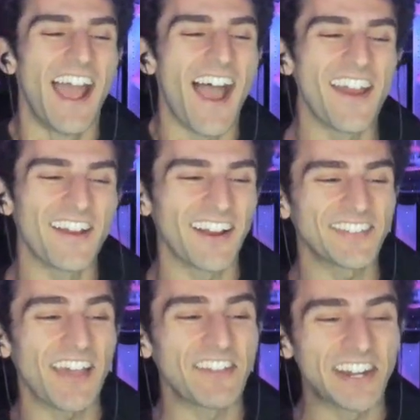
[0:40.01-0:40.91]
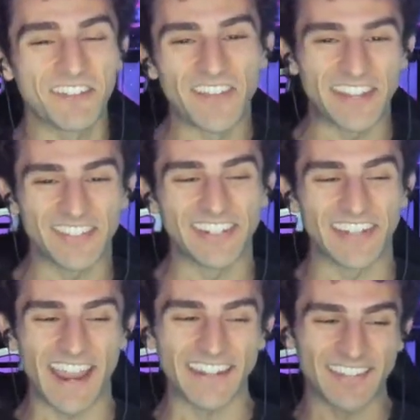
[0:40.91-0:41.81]
Are you guys having an amazing
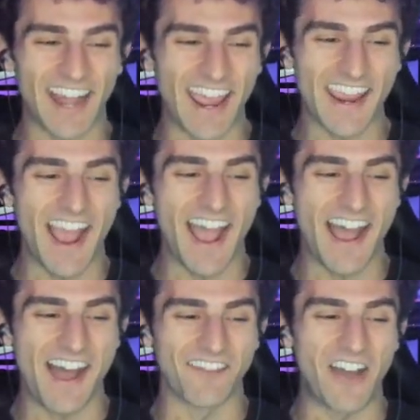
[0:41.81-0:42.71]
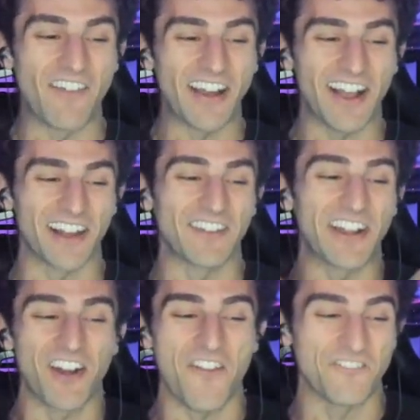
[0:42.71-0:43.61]
day today? Um, oh my god, and we
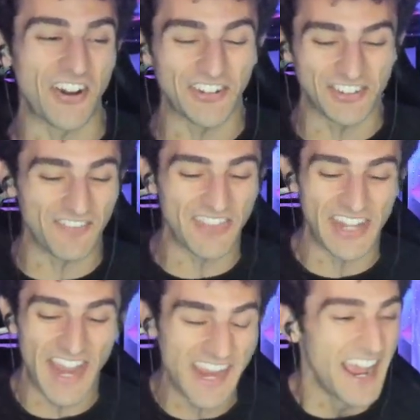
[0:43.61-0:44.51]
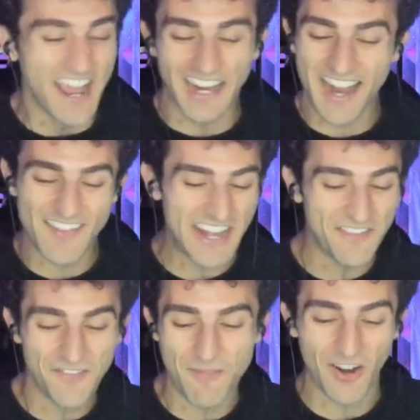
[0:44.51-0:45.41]
got our first sub of the night coming in
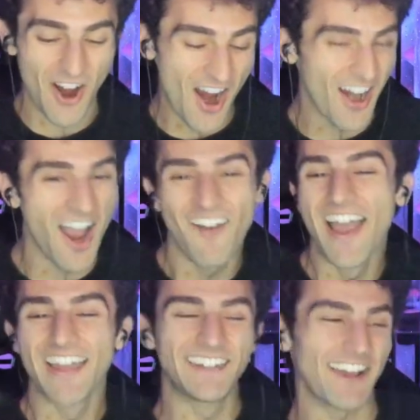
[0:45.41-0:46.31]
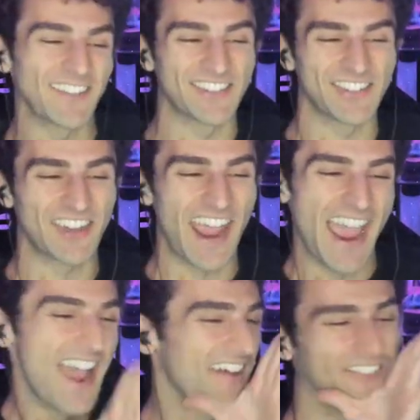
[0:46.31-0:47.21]
from Caro. W's the
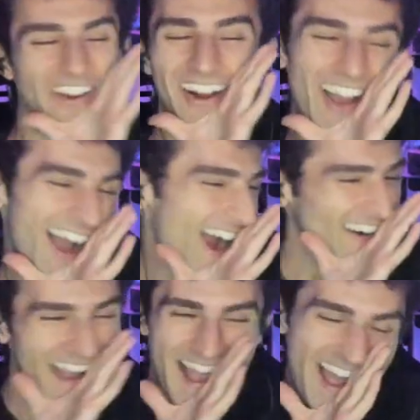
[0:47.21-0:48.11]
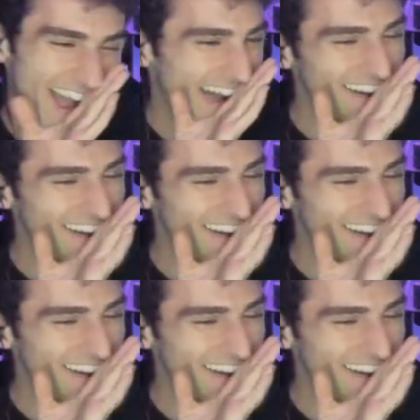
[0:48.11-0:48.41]
chat for Caro.